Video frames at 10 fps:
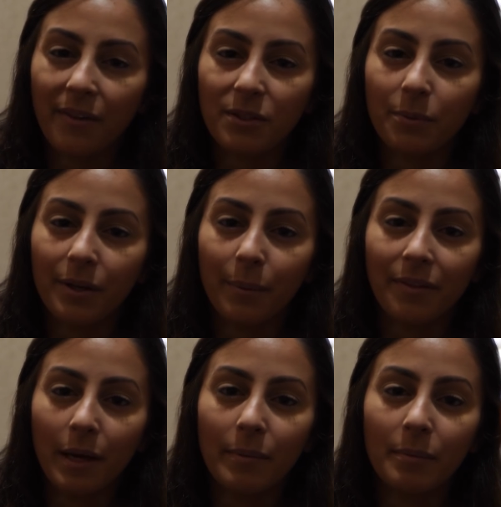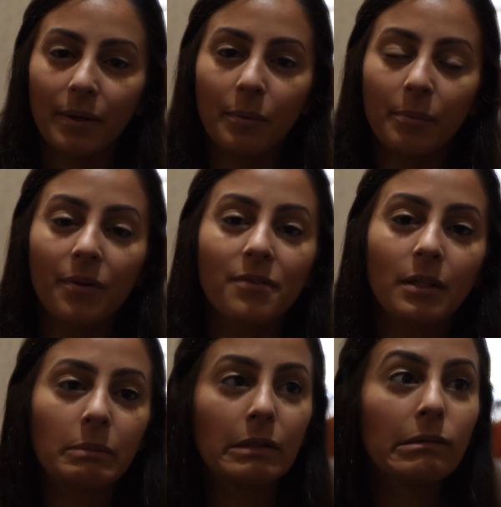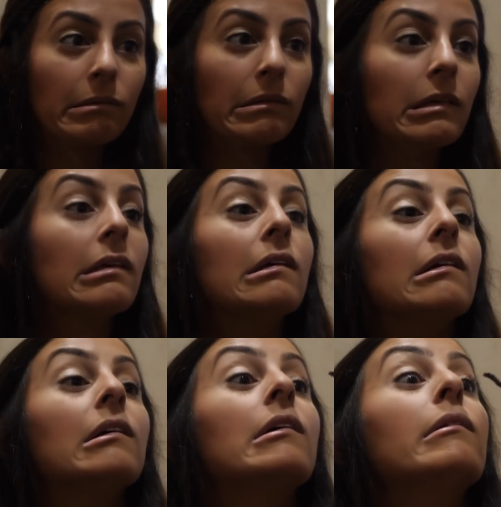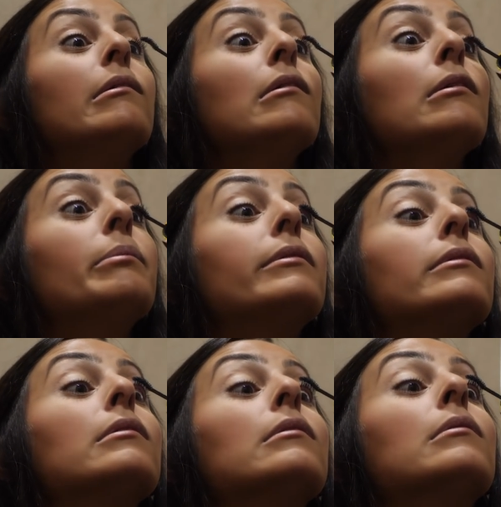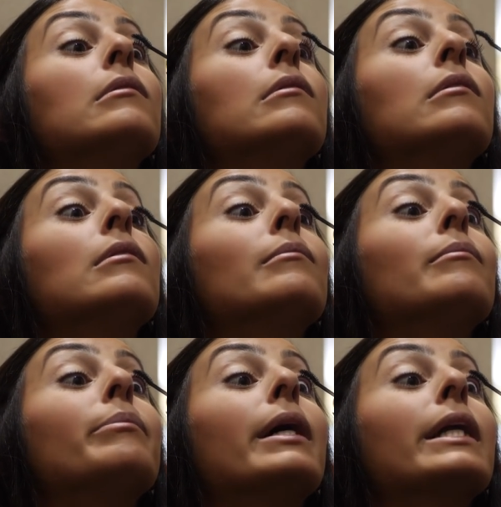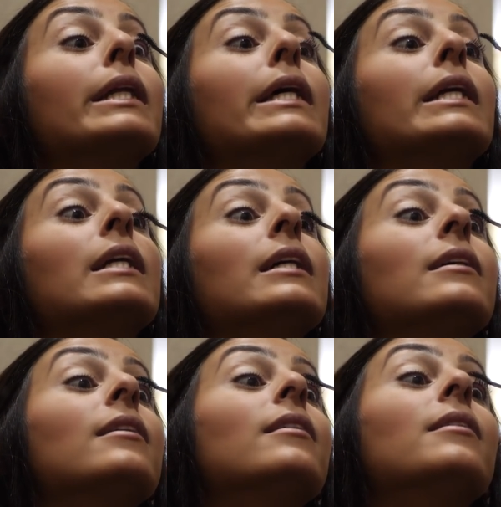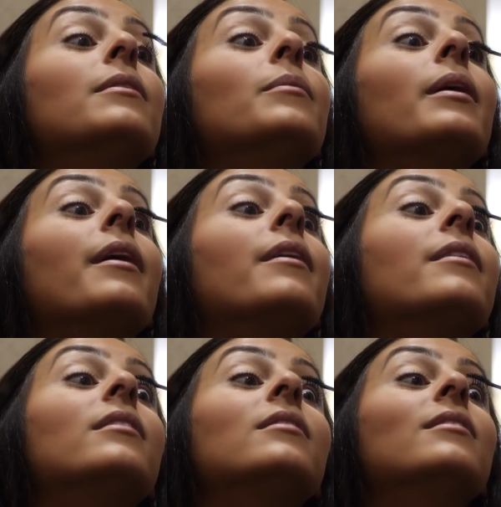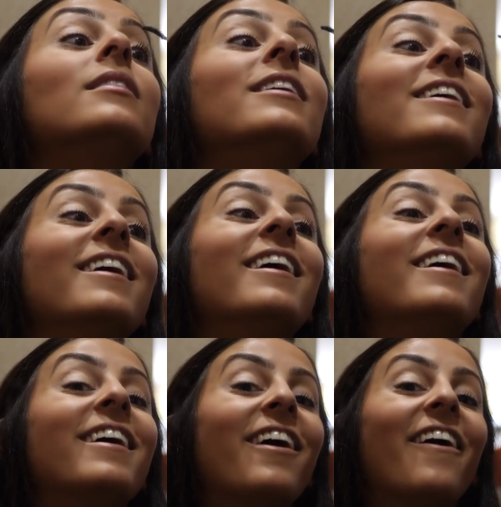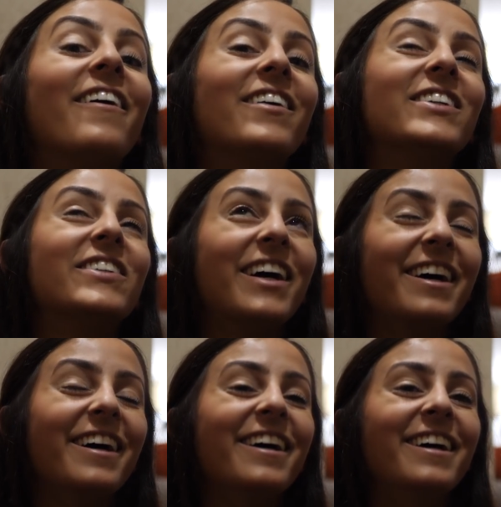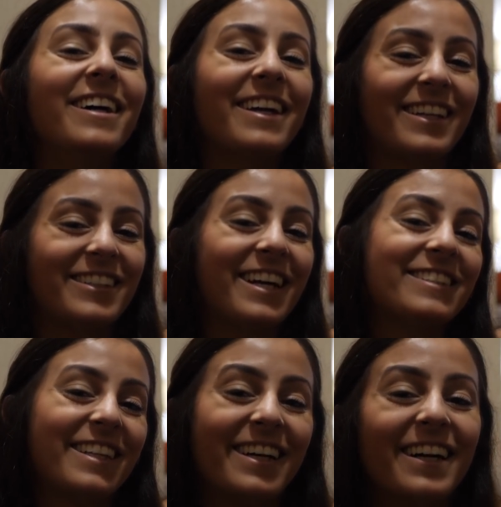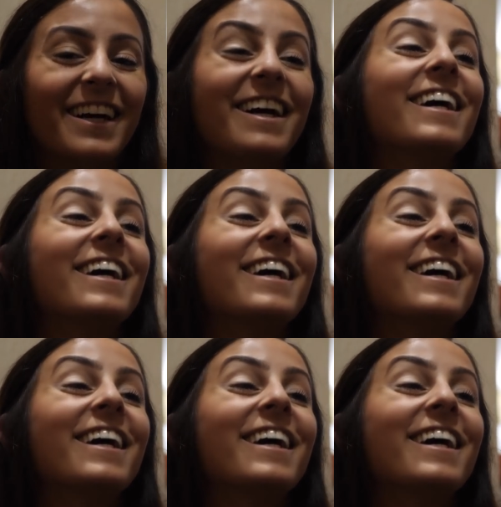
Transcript: out this morning with Emma, but we both slept it. Whoops. Whoops. Body needed it. Oh, well. Oh, well. Catch you guys there.